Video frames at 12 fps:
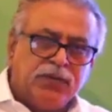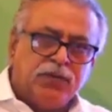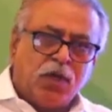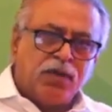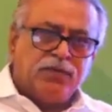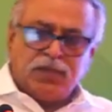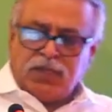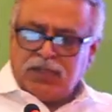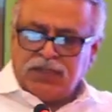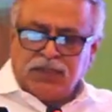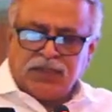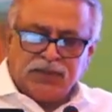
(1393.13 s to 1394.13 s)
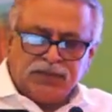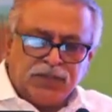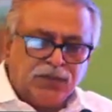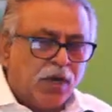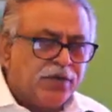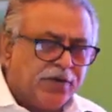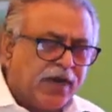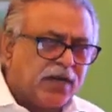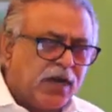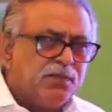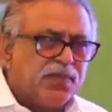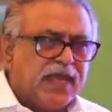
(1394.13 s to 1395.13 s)
the non-drug
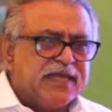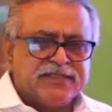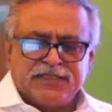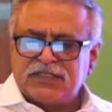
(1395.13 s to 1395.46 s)
compliance